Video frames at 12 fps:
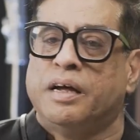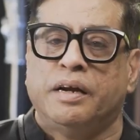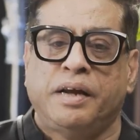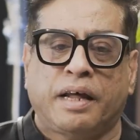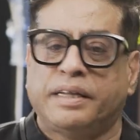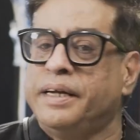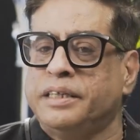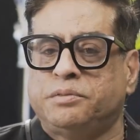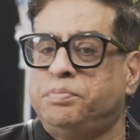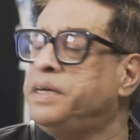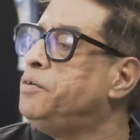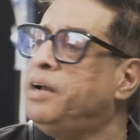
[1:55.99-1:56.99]
Nothing has
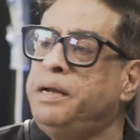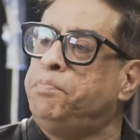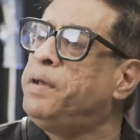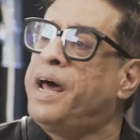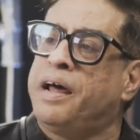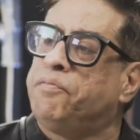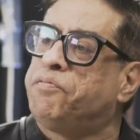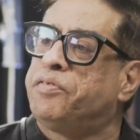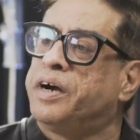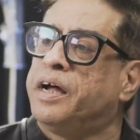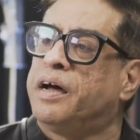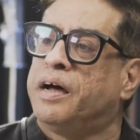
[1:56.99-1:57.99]
been really planned,
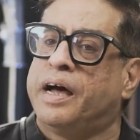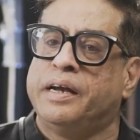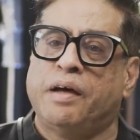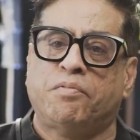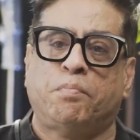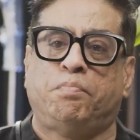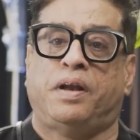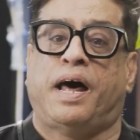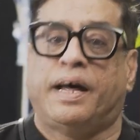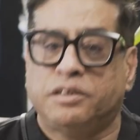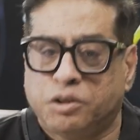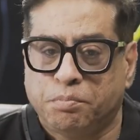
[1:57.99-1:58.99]
Freya. I never
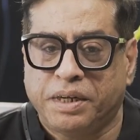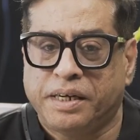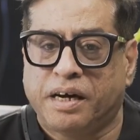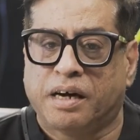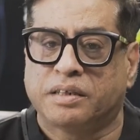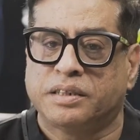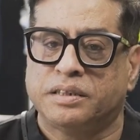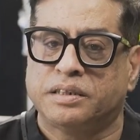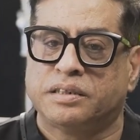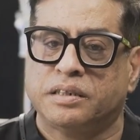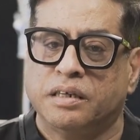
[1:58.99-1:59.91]
planned to be an artist.